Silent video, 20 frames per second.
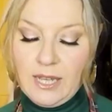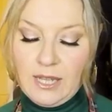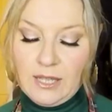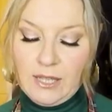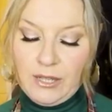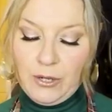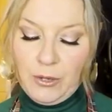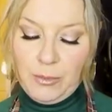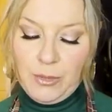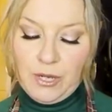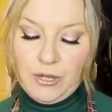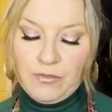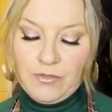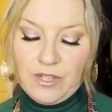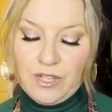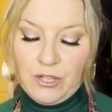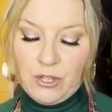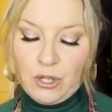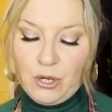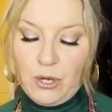a little bit of
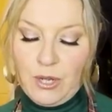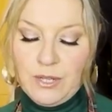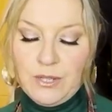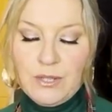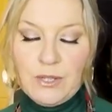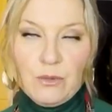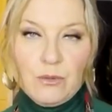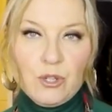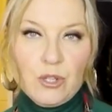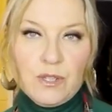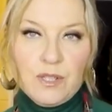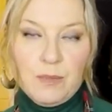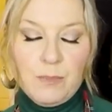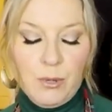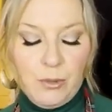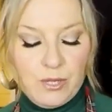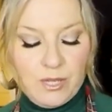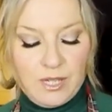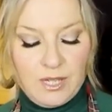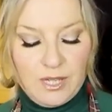Dijon, so just
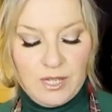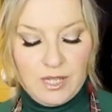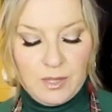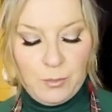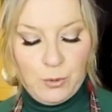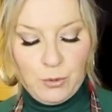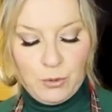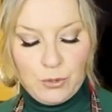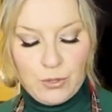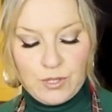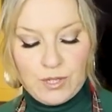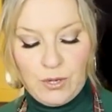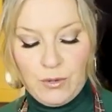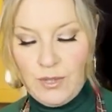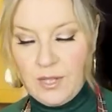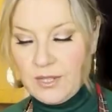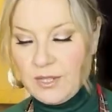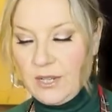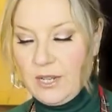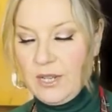about a teaspoon or so,
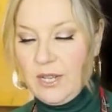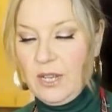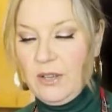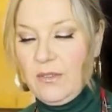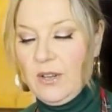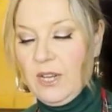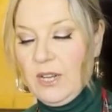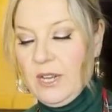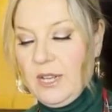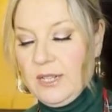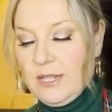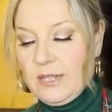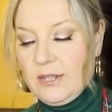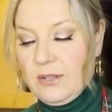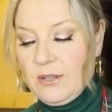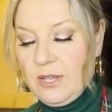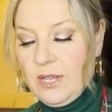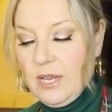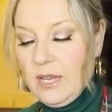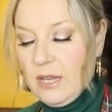that's gonna give it a nice little
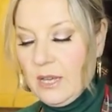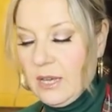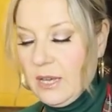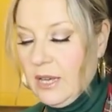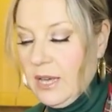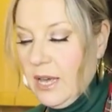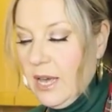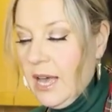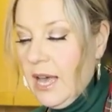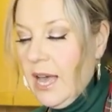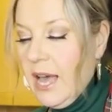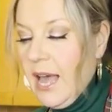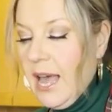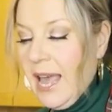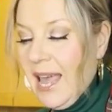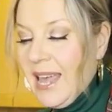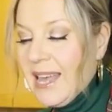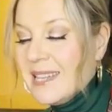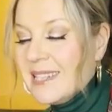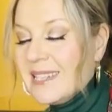kick.
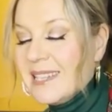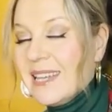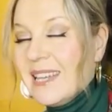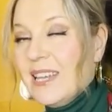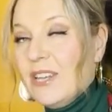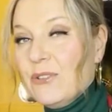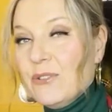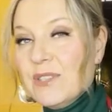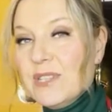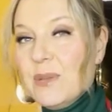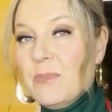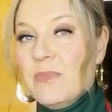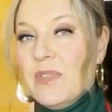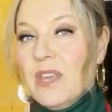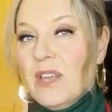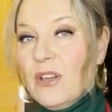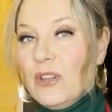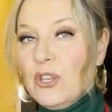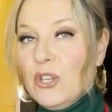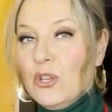And here's
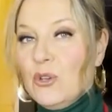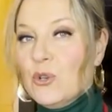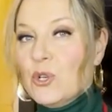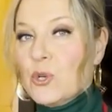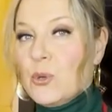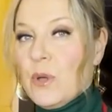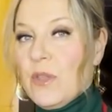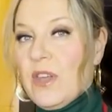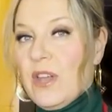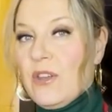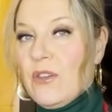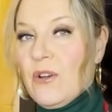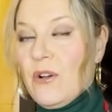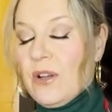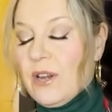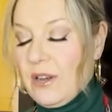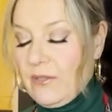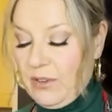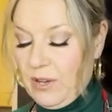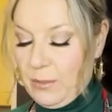something unusual that
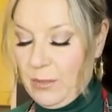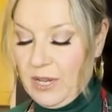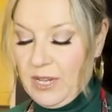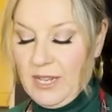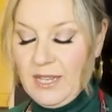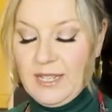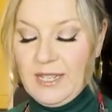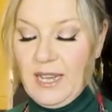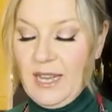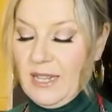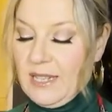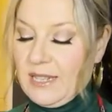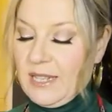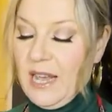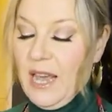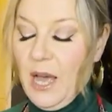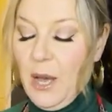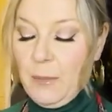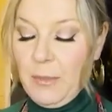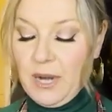not everybody does,
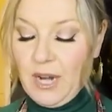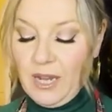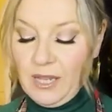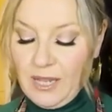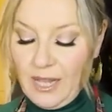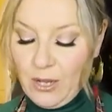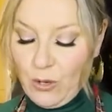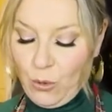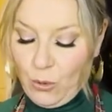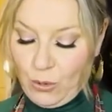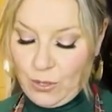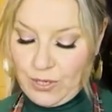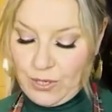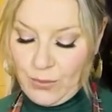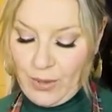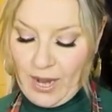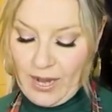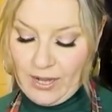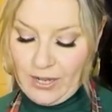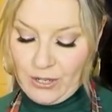but I like
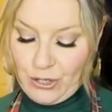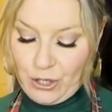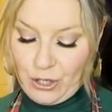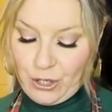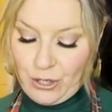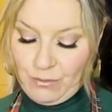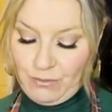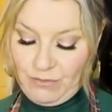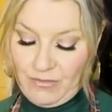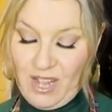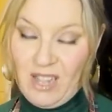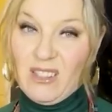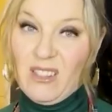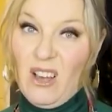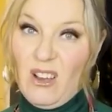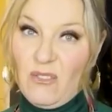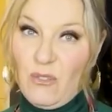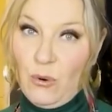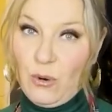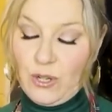horseradish. I
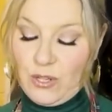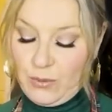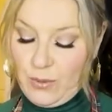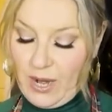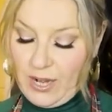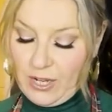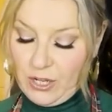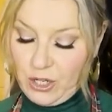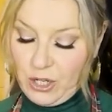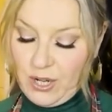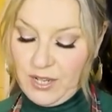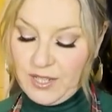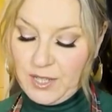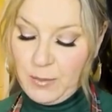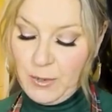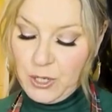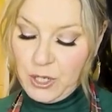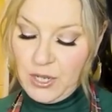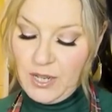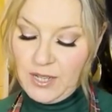love horseradish, and
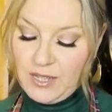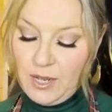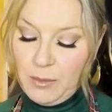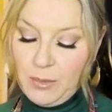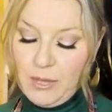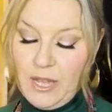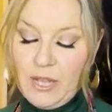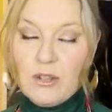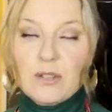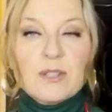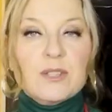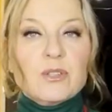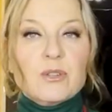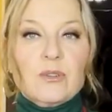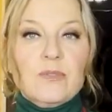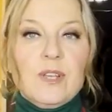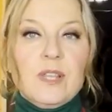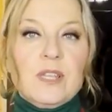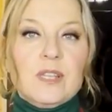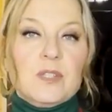especially because I plan on
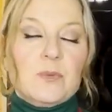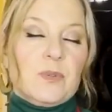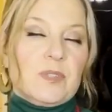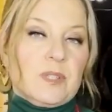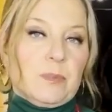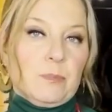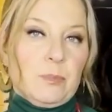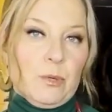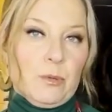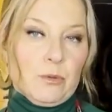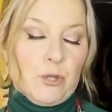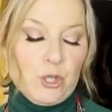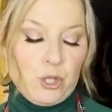serving this with some poached